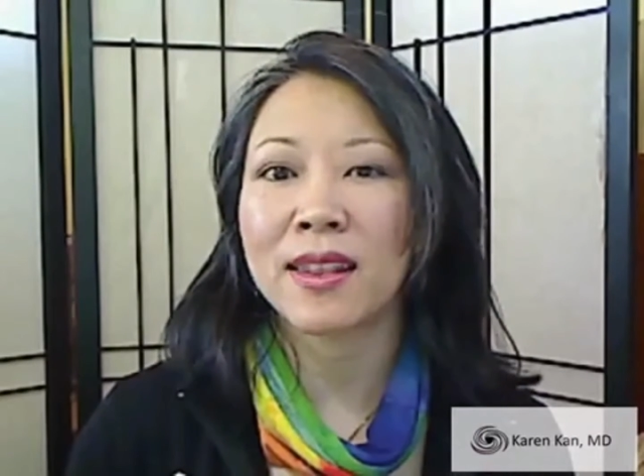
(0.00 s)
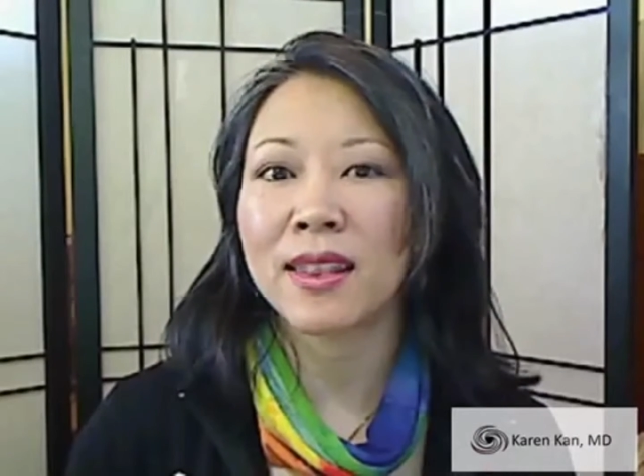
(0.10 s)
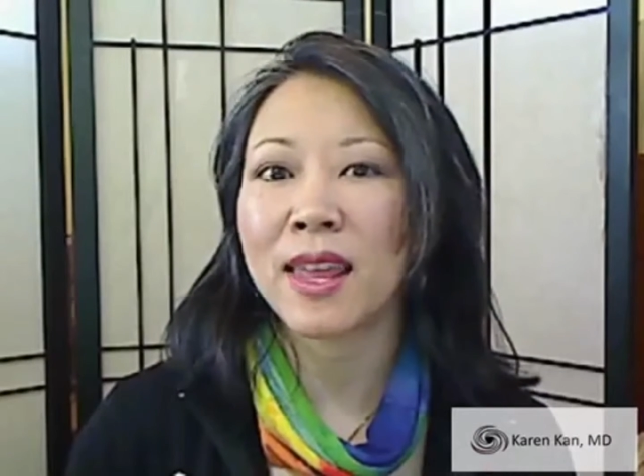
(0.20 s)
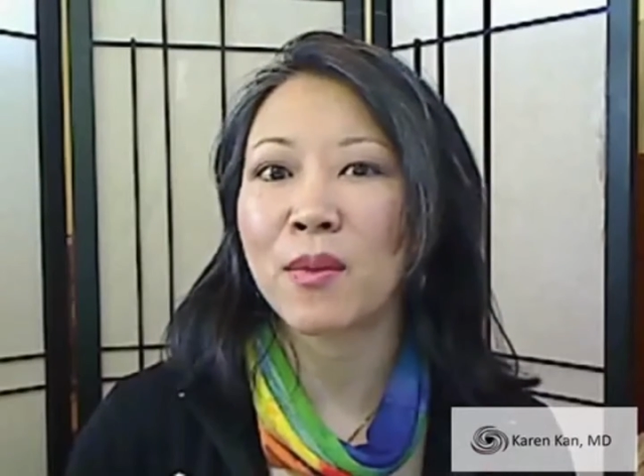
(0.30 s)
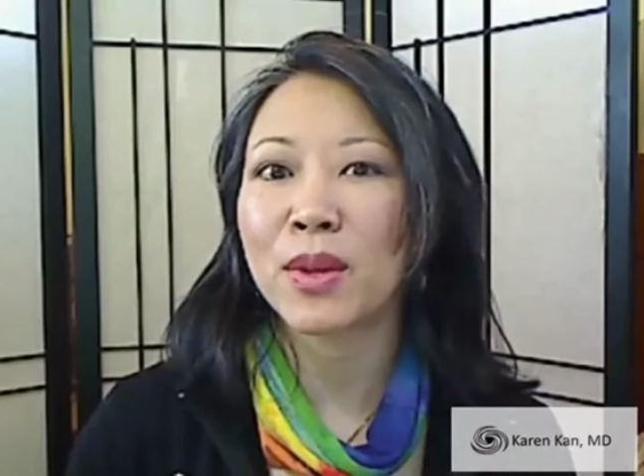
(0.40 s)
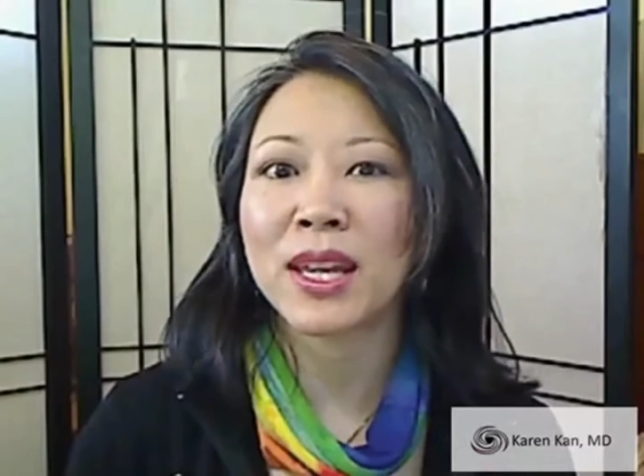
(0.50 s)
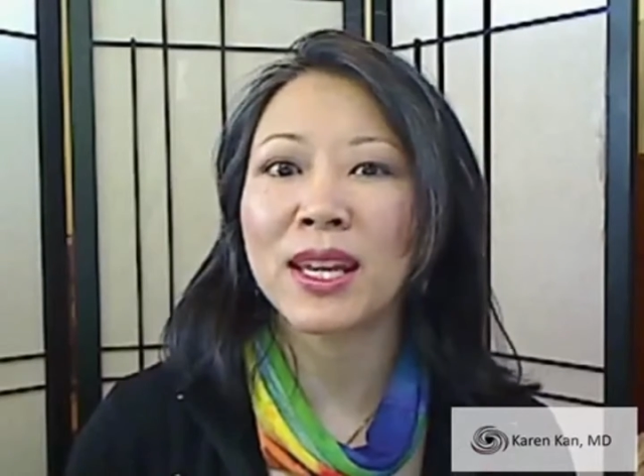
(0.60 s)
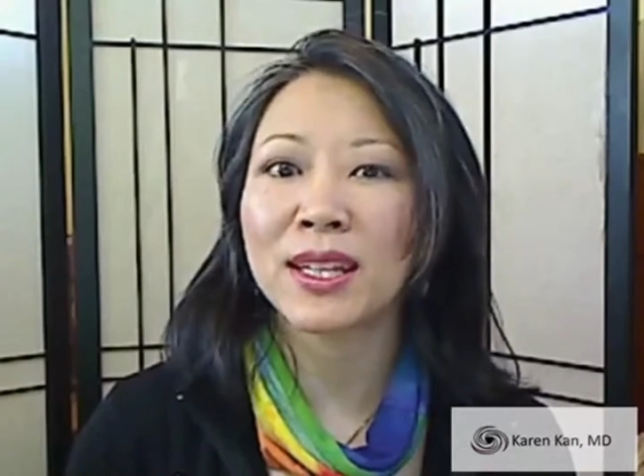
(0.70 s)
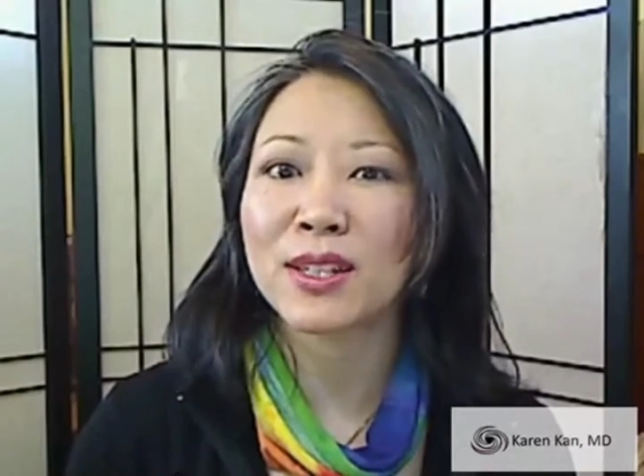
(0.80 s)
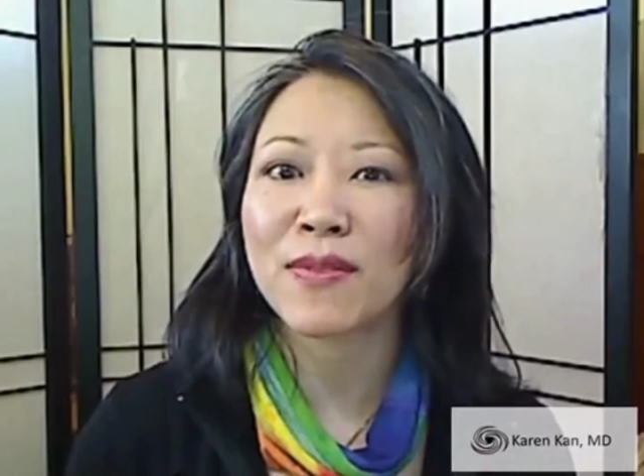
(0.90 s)
they would
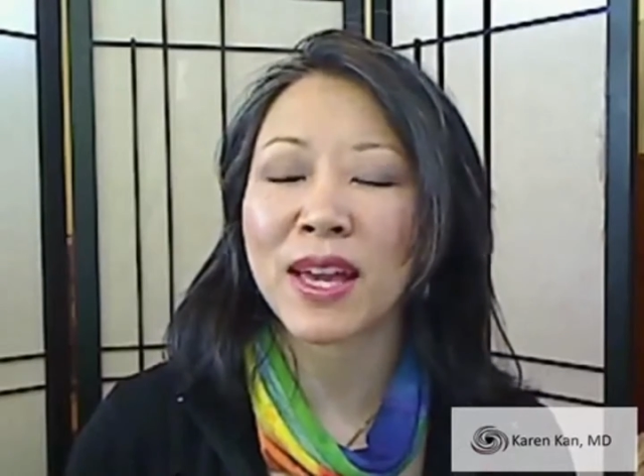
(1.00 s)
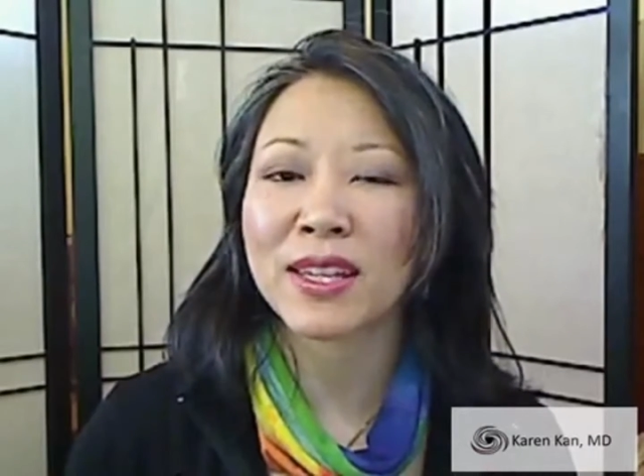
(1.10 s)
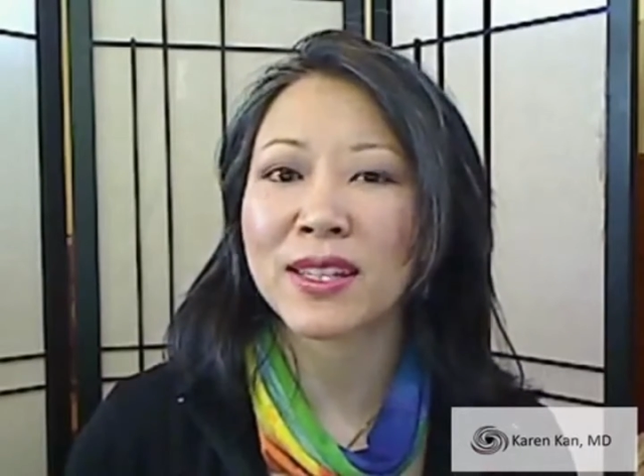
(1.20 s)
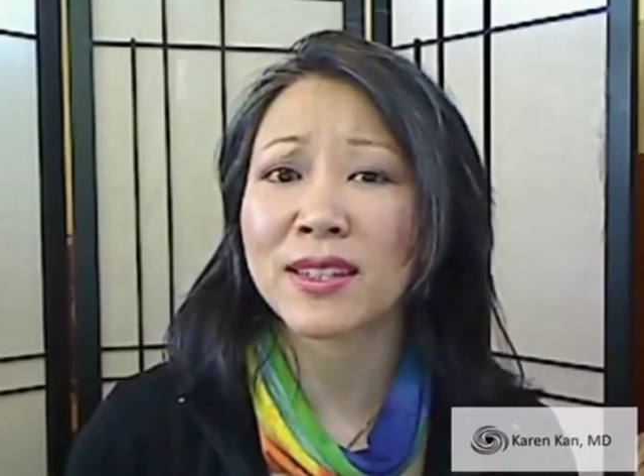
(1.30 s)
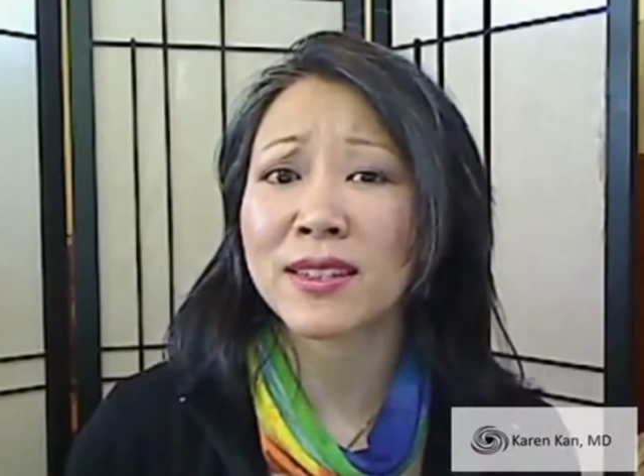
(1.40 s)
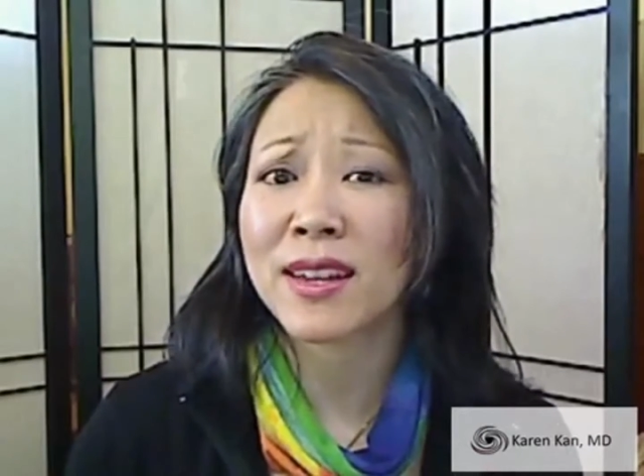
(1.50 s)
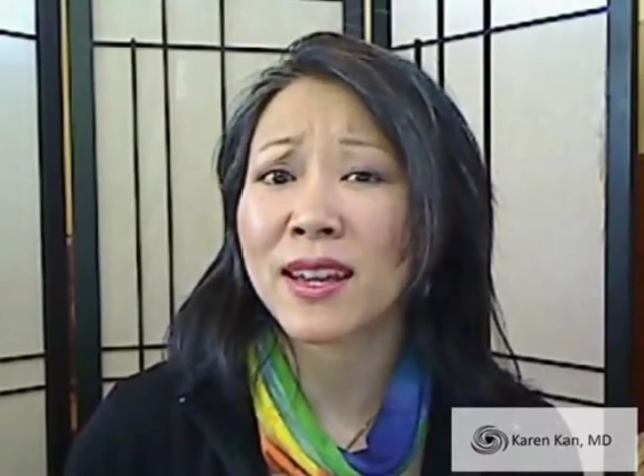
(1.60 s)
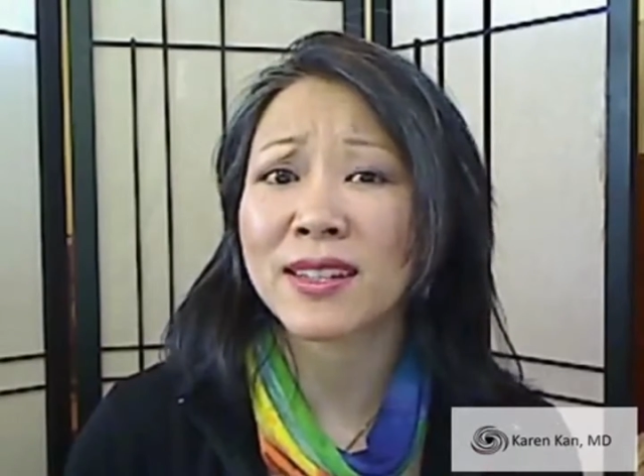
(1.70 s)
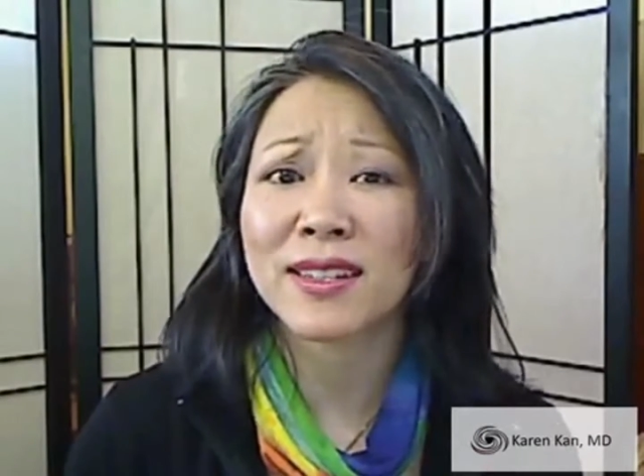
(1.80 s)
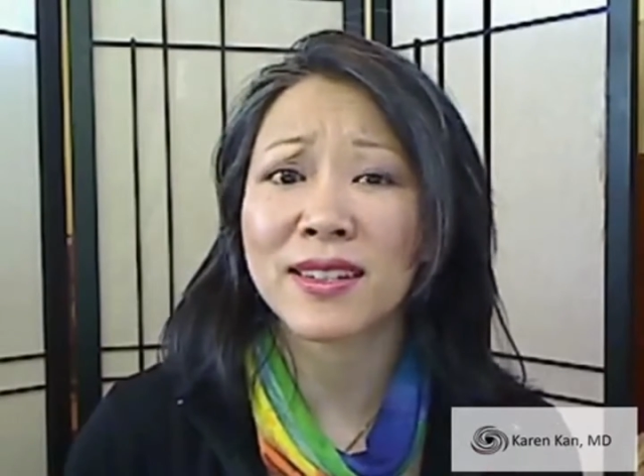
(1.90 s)
heal as fast
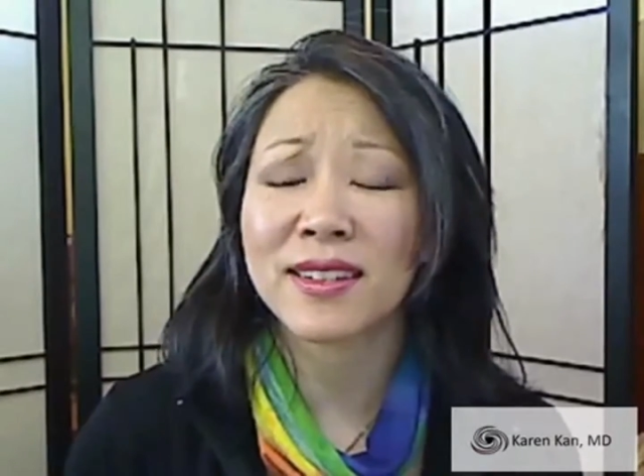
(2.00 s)
as